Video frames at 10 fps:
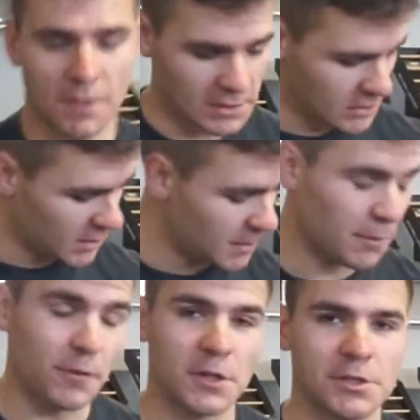these are gonna be
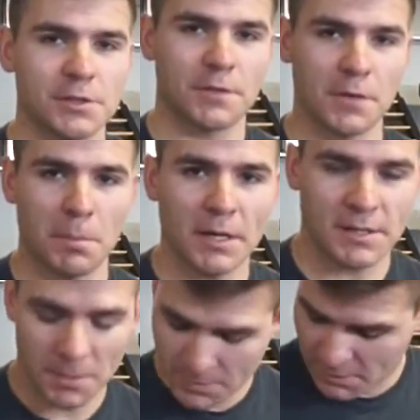the finishers for the
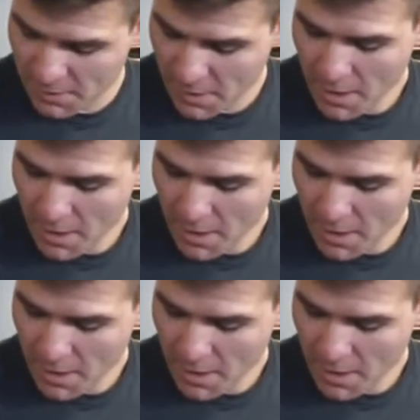biceps.